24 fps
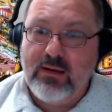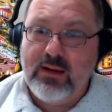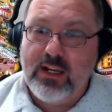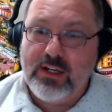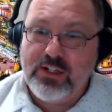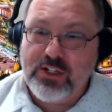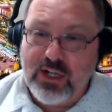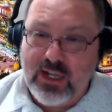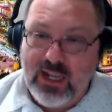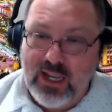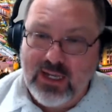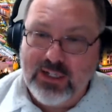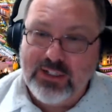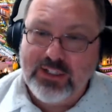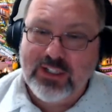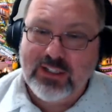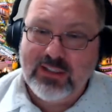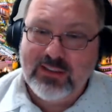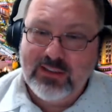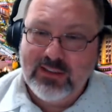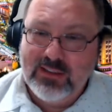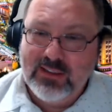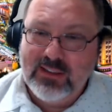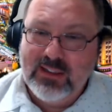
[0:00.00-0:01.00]

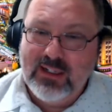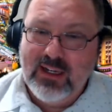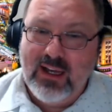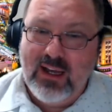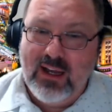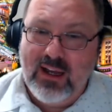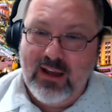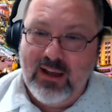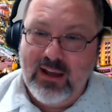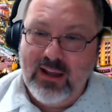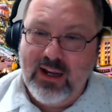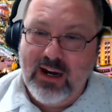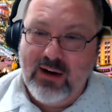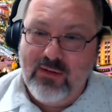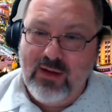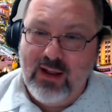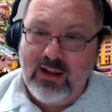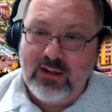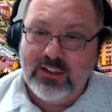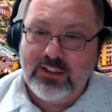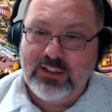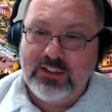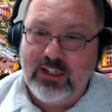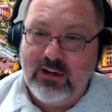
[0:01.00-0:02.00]
education and
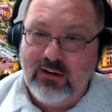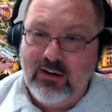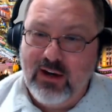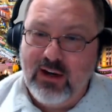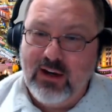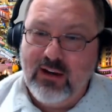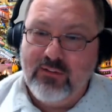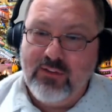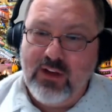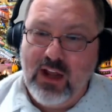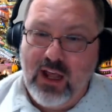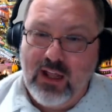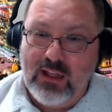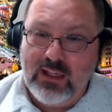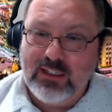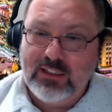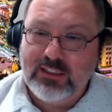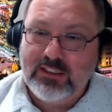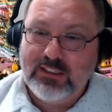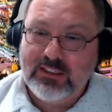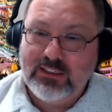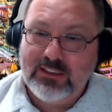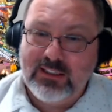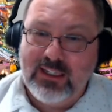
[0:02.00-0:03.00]
around sharing the
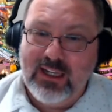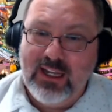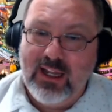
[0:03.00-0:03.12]
knowledge.